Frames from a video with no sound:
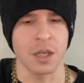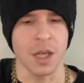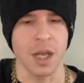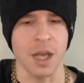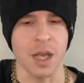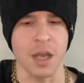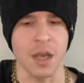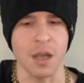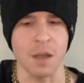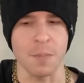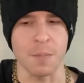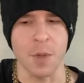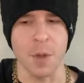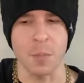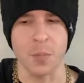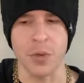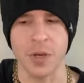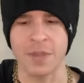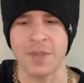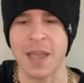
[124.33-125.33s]

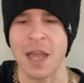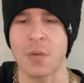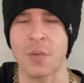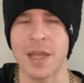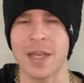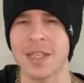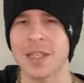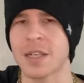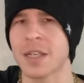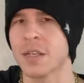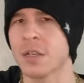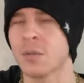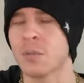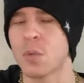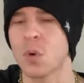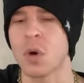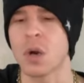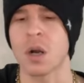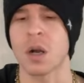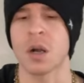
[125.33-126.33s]
I'll put it that way until I know
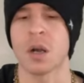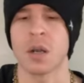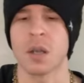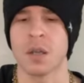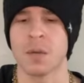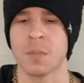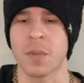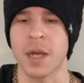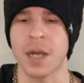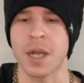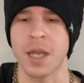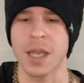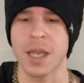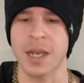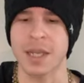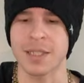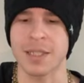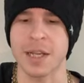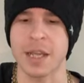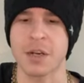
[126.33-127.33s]
more. But it
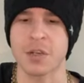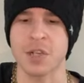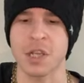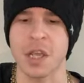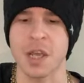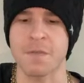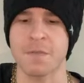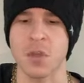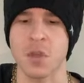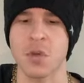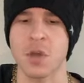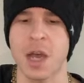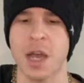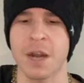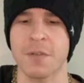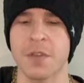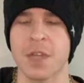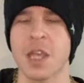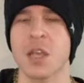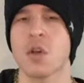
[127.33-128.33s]
is an energy of you got
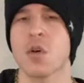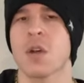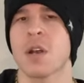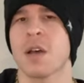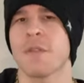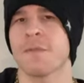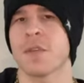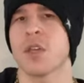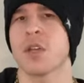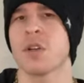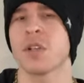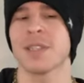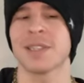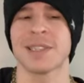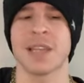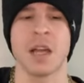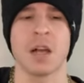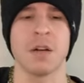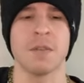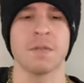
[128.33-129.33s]
everything going on for
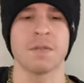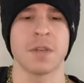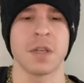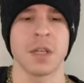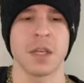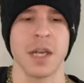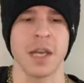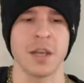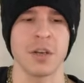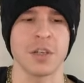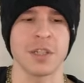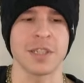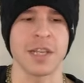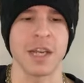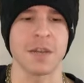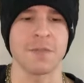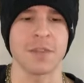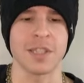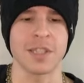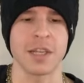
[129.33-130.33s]
yourself. I
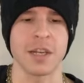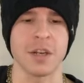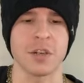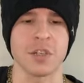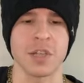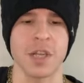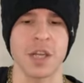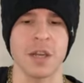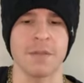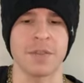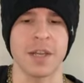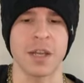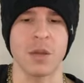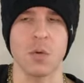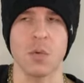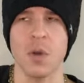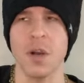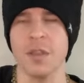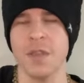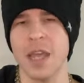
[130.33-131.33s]
understand if it's an energy of like,
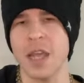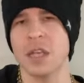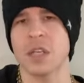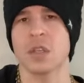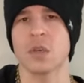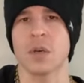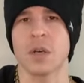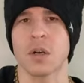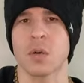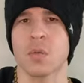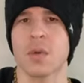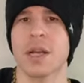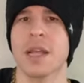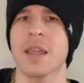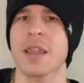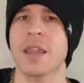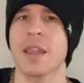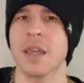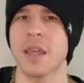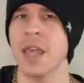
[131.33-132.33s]
what are they doing? Or what
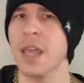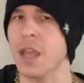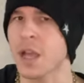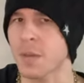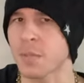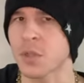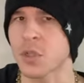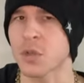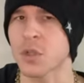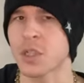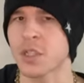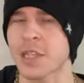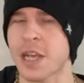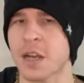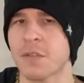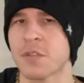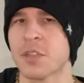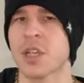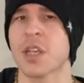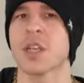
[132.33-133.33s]
are they up to? Just out
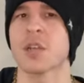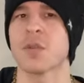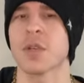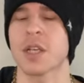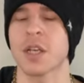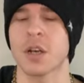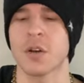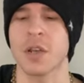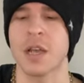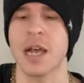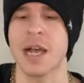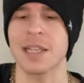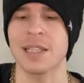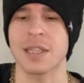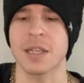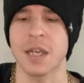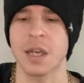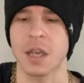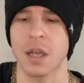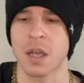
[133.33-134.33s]
of genuine
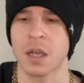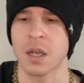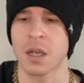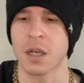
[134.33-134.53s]
curiosity.